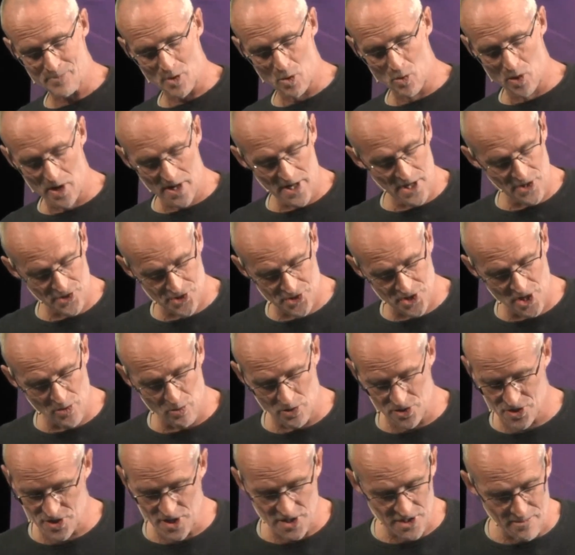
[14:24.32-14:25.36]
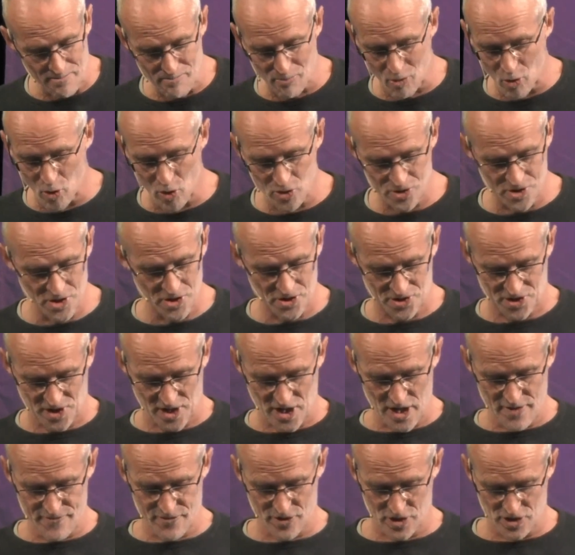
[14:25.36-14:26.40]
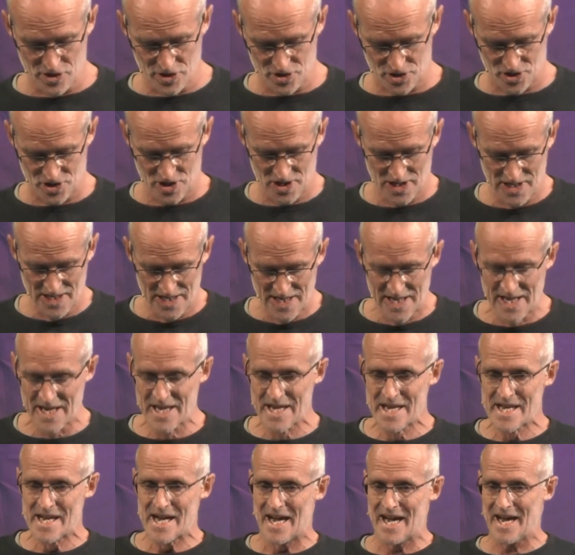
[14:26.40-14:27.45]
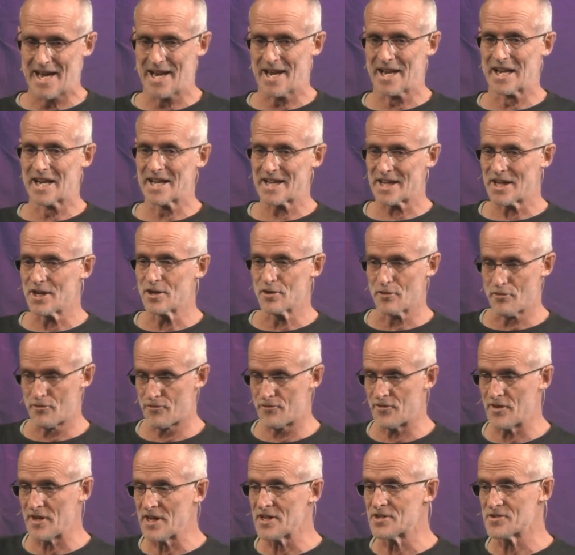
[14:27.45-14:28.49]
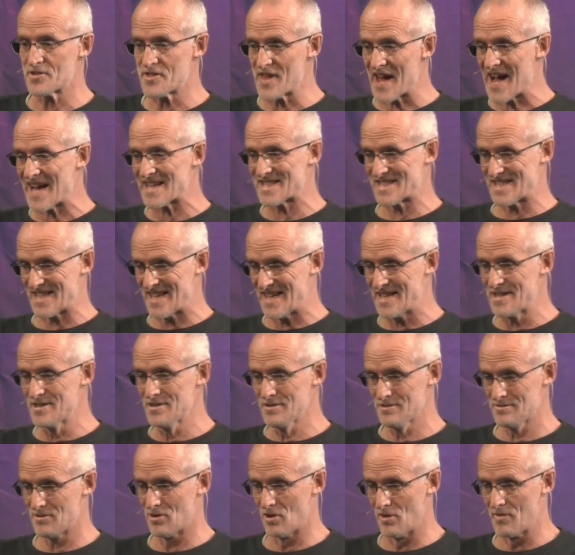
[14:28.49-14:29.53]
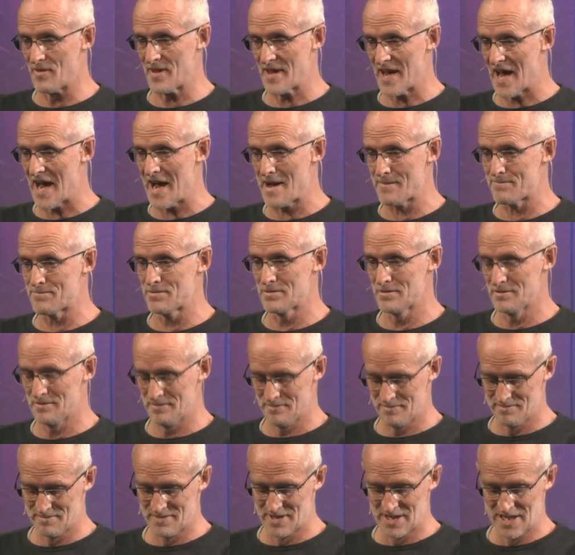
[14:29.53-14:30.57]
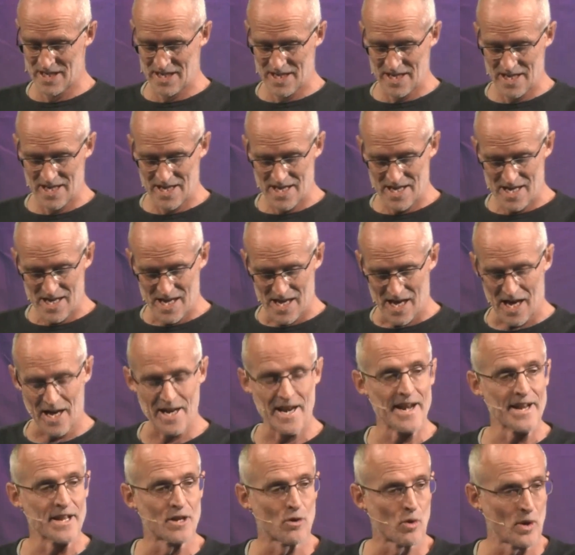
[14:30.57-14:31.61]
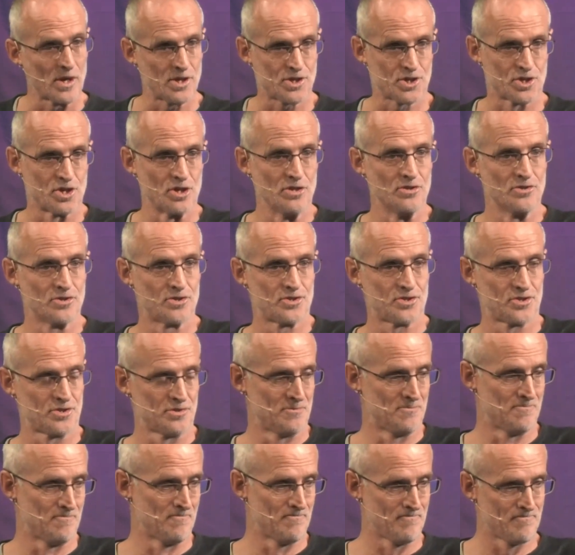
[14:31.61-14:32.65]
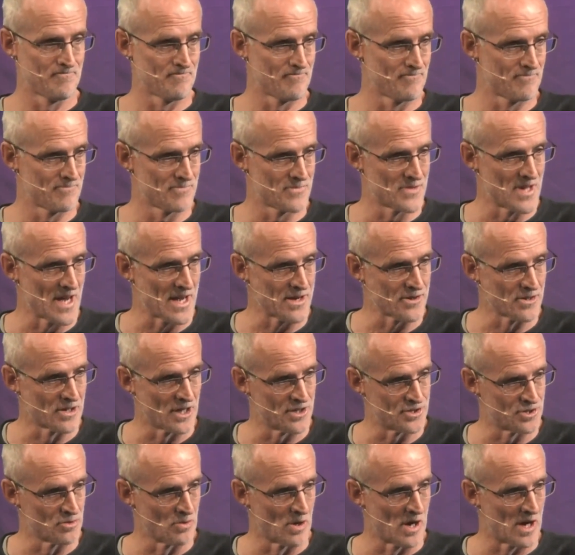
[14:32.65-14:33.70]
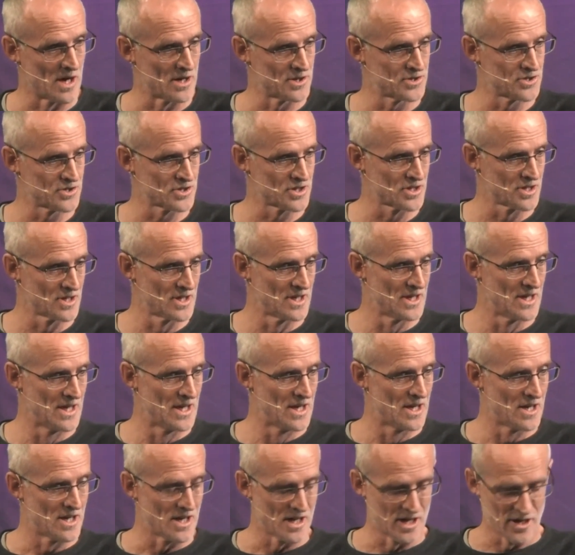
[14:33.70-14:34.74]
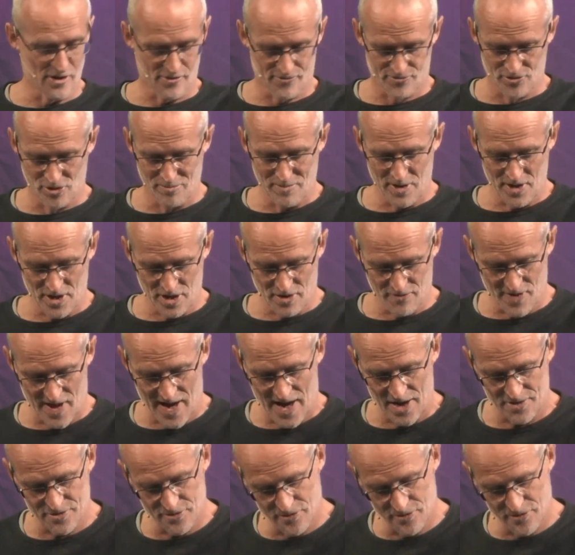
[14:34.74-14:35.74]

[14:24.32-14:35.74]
What hits you, what do you think is important, significant? And I'd like you to feed that in on the app and any questions that you'd like to ask from any of that,